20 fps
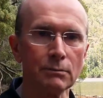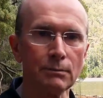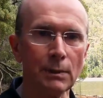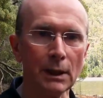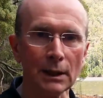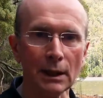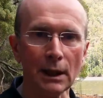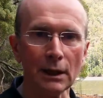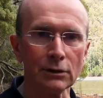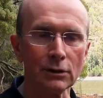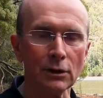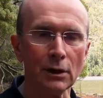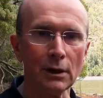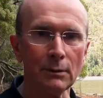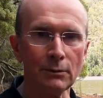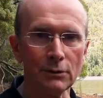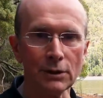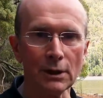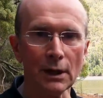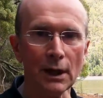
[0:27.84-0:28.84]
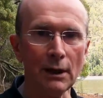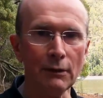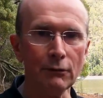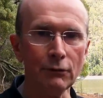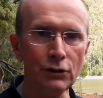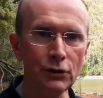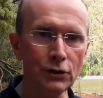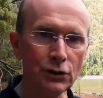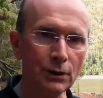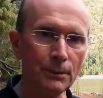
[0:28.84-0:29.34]
pick that time as the
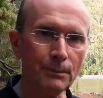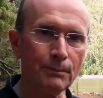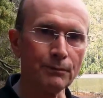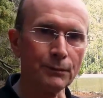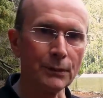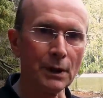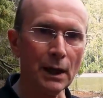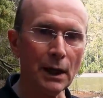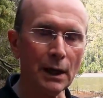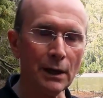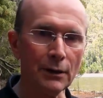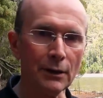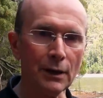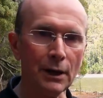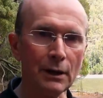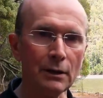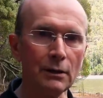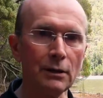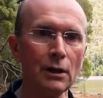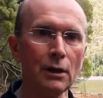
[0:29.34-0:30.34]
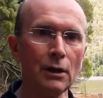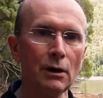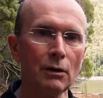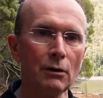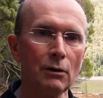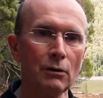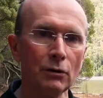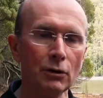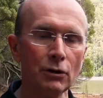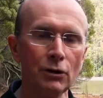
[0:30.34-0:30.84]
average, and then
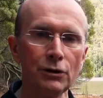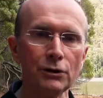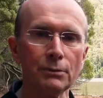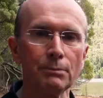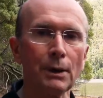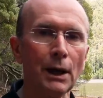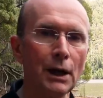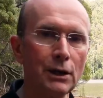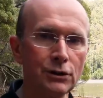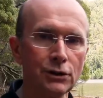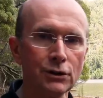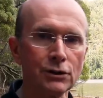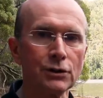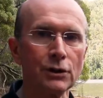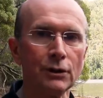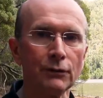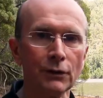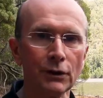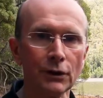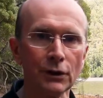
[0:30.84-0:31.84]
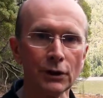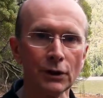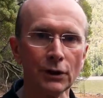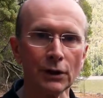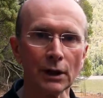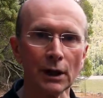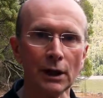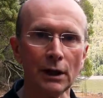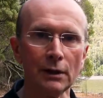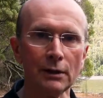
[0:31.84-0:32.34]
learn to pace yourself on the
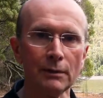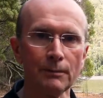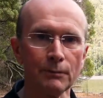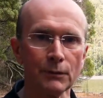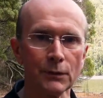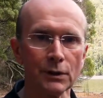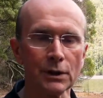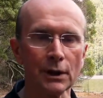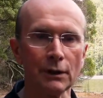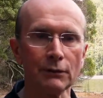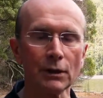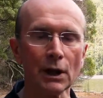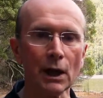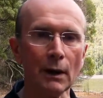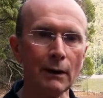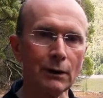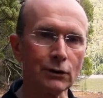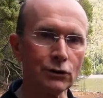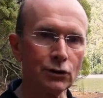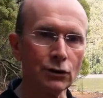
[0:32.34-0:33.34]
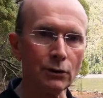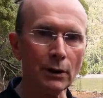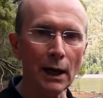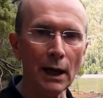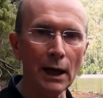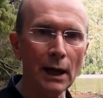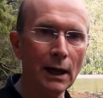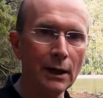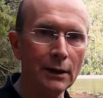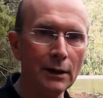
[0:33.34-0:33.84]
ergo. So if you go out too
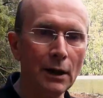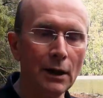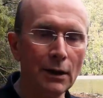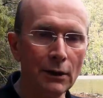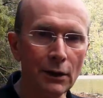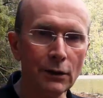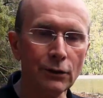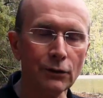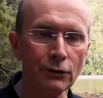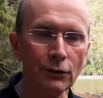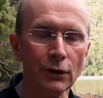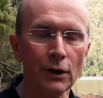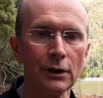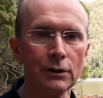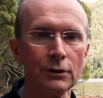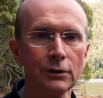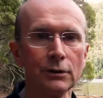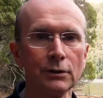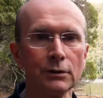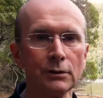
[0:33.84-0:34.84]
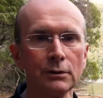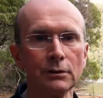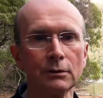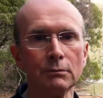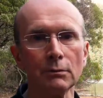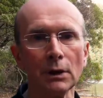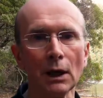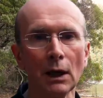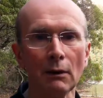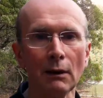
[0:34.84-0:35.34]
hard, then you'll find that you
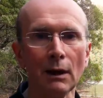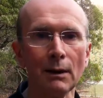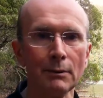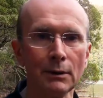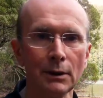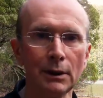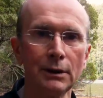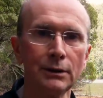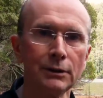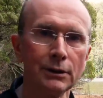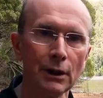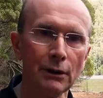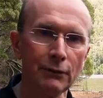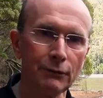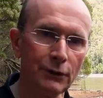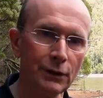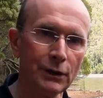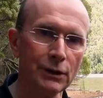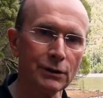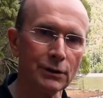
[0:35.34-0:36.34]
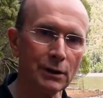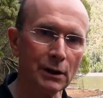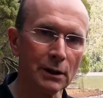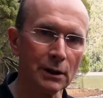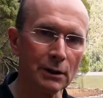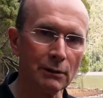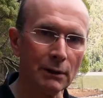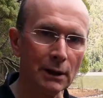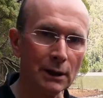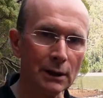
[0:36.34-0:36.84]
blow up and don't finish
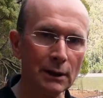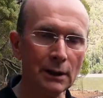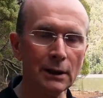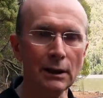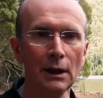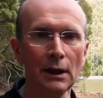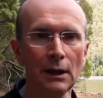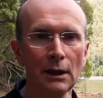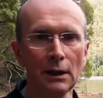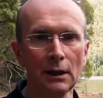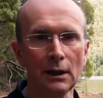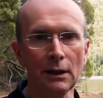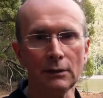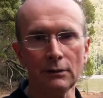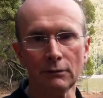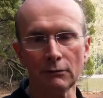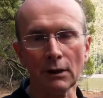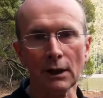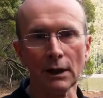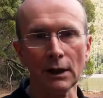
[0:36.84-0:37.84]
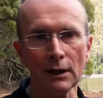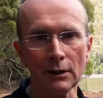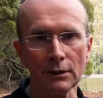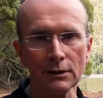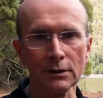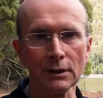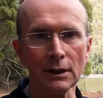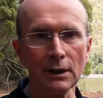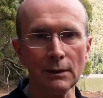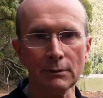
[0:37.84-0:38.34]
correctly, and you run out of
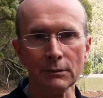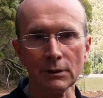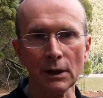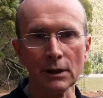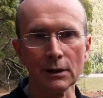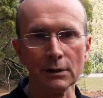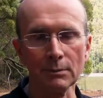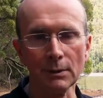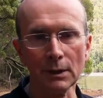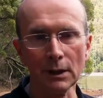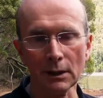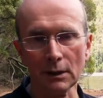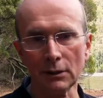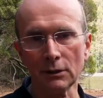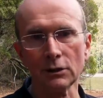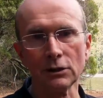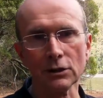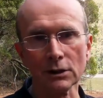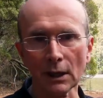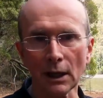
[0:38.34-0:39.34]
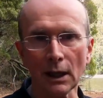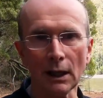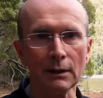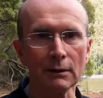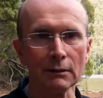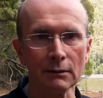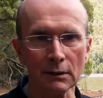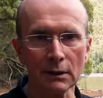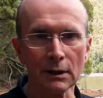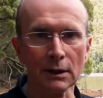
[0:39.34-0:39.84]
steam, so to speak, and you just
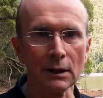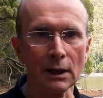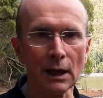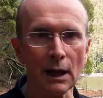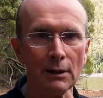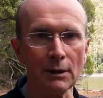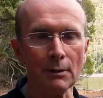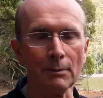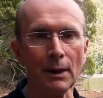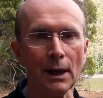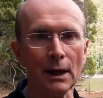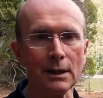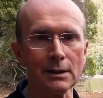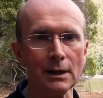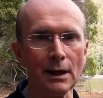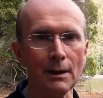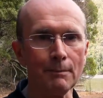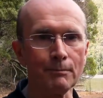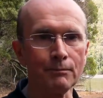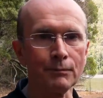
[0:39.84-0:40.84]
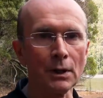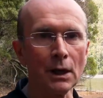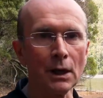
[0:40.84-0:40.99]
can't keep the pace up.